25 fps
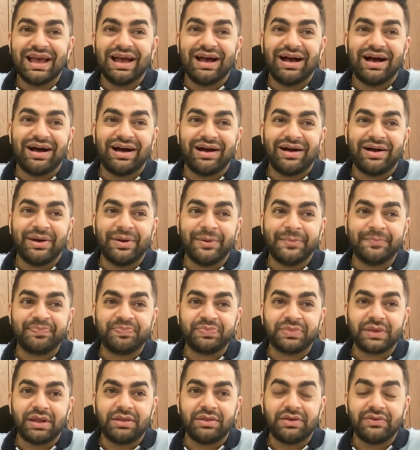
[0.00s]
The
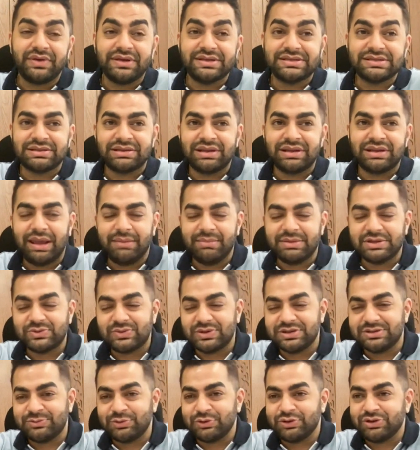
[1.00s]
reason the name is Swiss
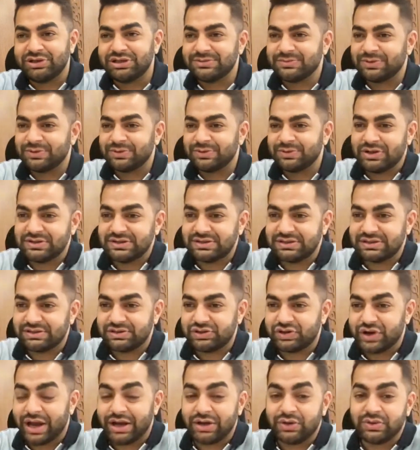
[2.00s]
Beauty is
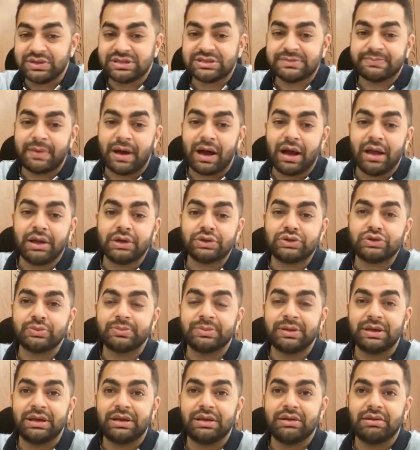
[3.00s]
because trying to aspire
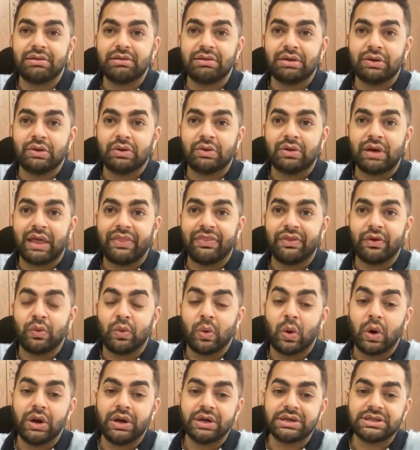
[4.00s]
to be, you know, at the
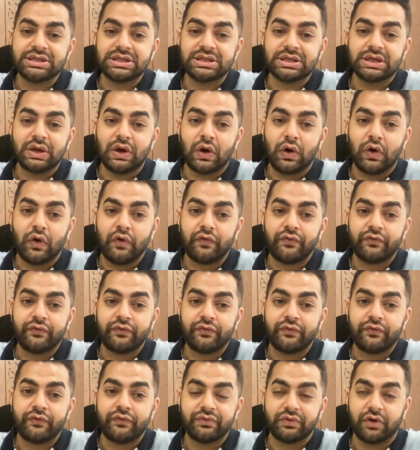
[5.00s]
quality of
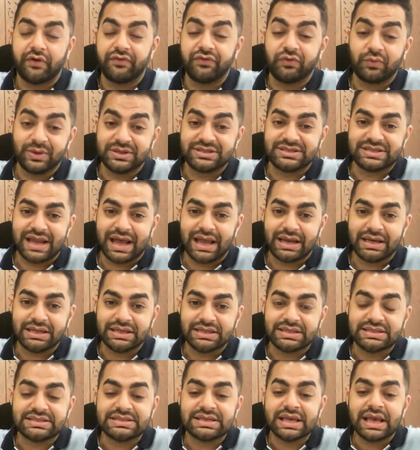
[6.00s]
Swiss
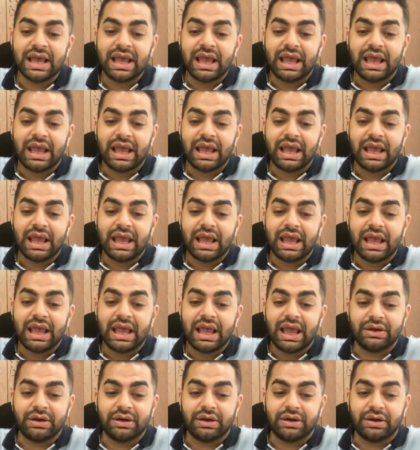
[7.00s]
standards.
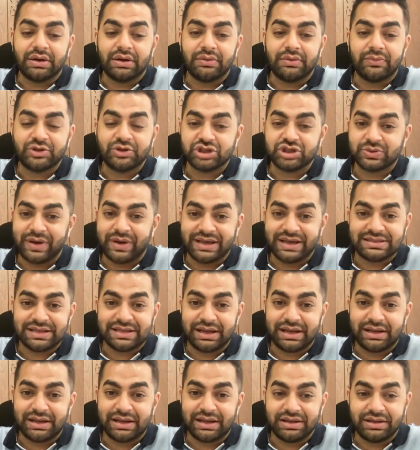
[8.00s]
And which is why I said
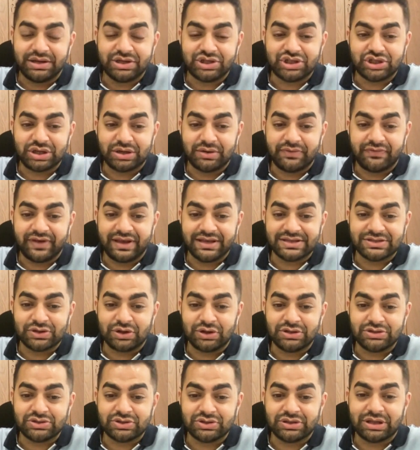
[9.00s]
in the initial phase
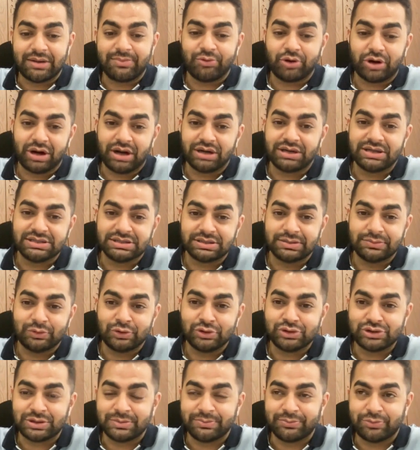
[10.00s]
also that product is the
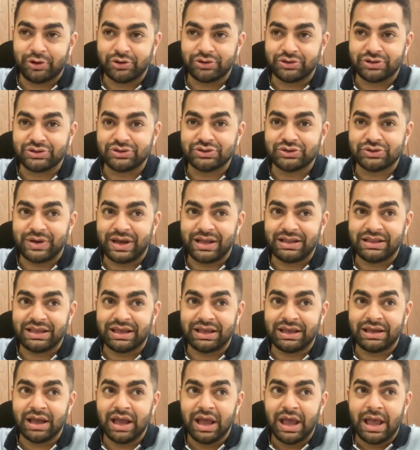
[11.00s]
most important. So I
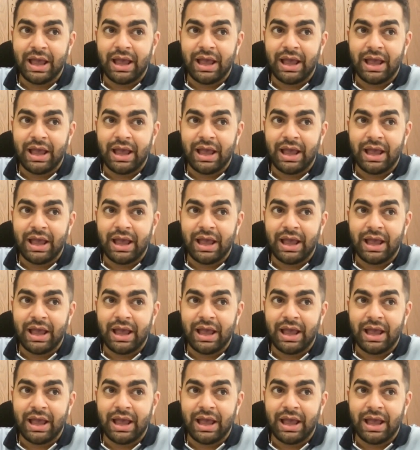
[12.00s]
think